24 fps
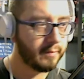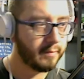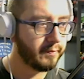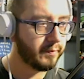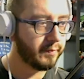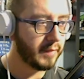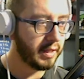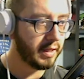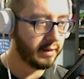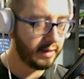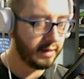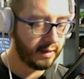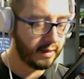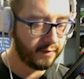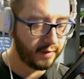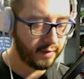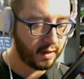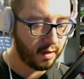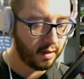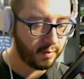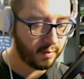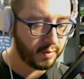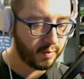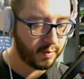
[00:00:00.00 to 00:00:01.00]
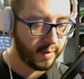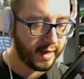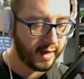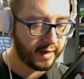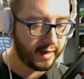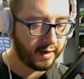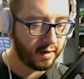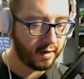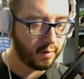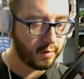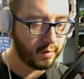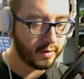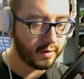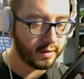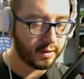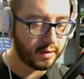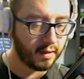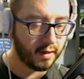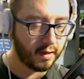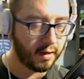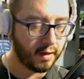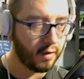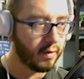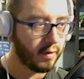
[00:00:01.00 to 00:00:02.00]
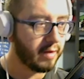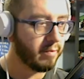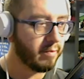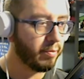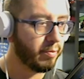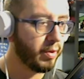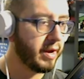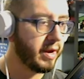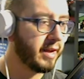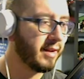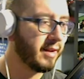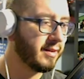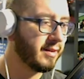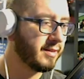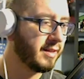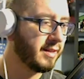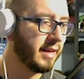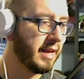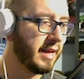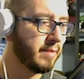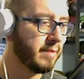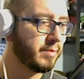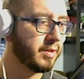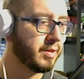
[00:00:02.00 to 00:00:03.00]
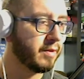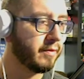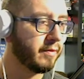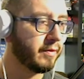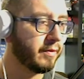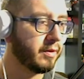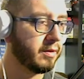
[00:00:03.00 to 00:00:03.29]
And then if it comes back here, we're just going to go ahead and break because the game's over.